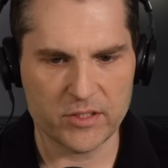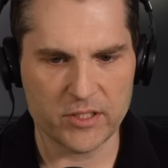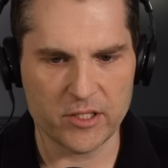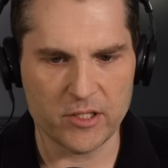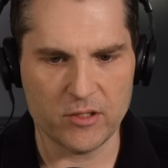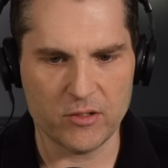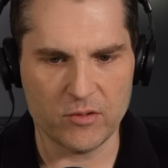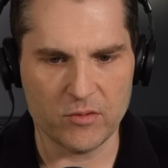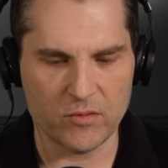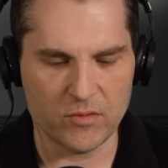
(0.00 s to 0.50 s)

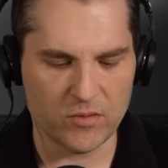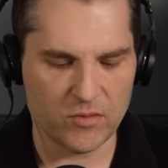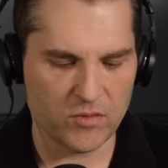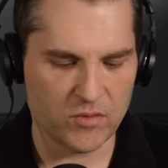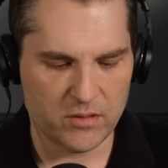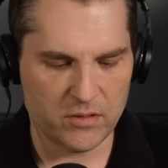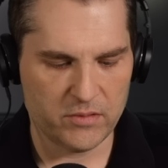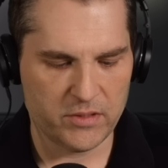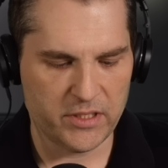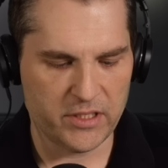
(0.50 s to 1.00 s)
So
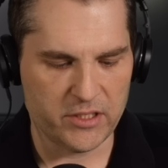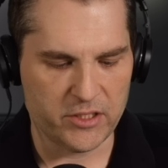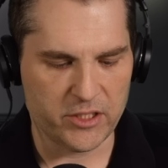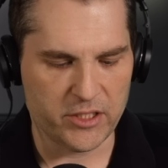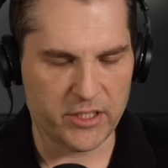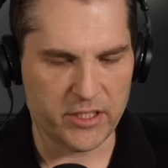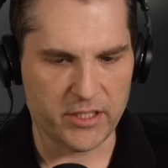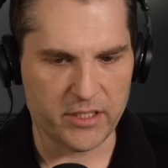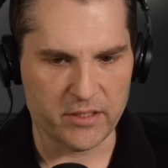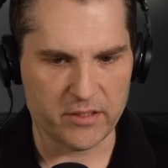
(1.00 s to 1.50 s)

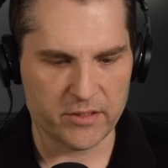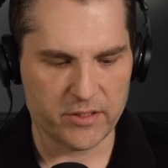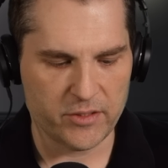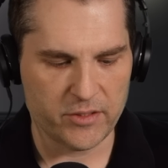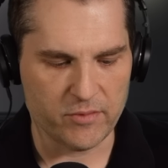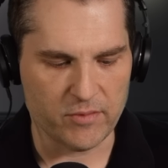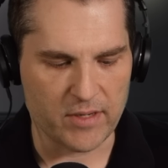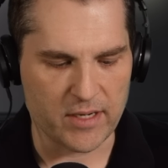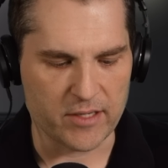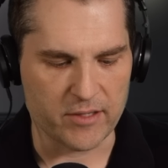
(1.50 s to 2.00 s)
UTG
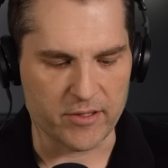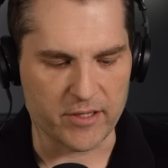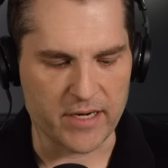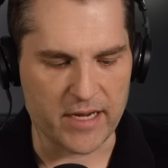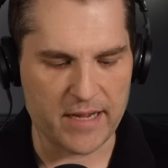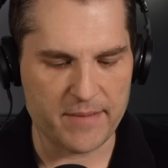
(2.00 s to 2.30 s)
200.